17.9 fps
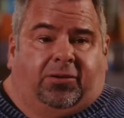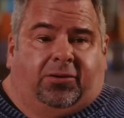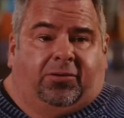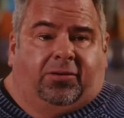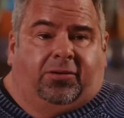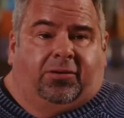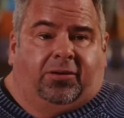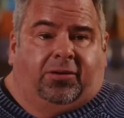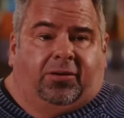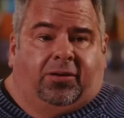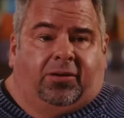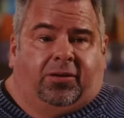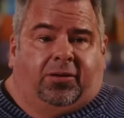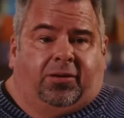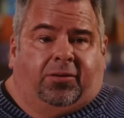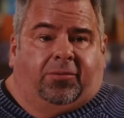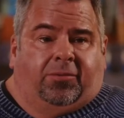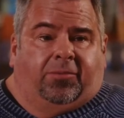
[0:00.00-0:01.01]
of partner he
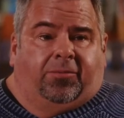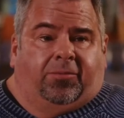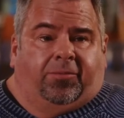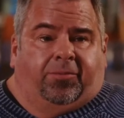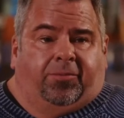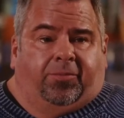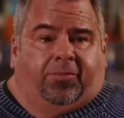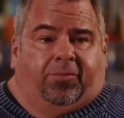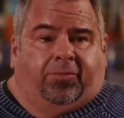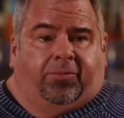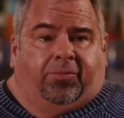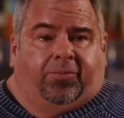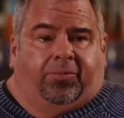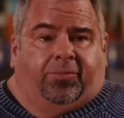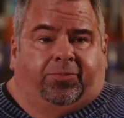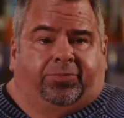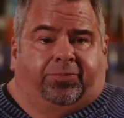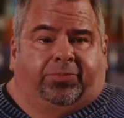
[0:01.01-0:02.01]
is.
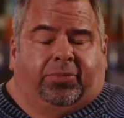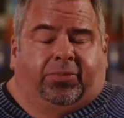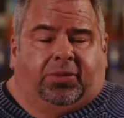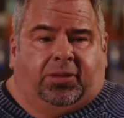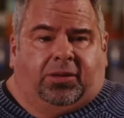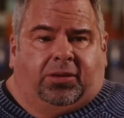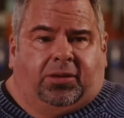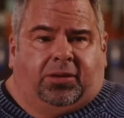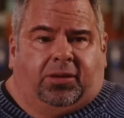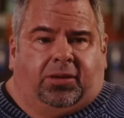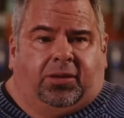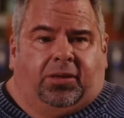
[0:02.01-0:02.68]
Like this